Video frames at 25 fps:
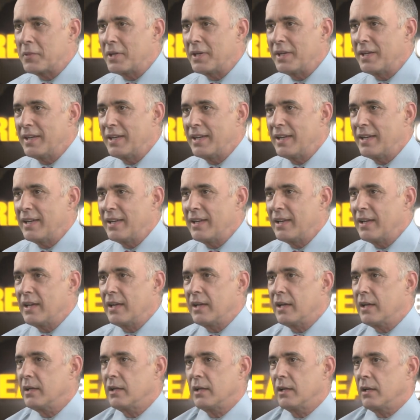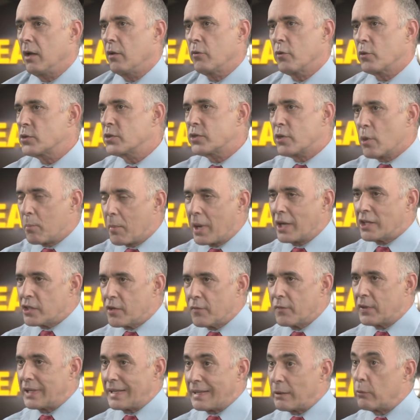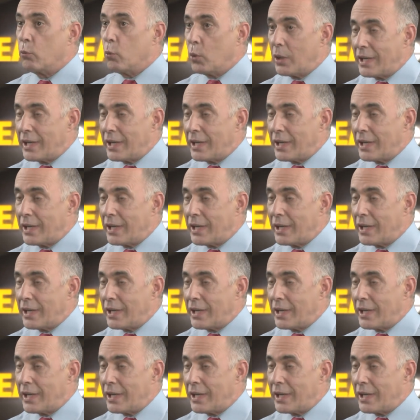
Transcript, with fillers: Mm although so much of it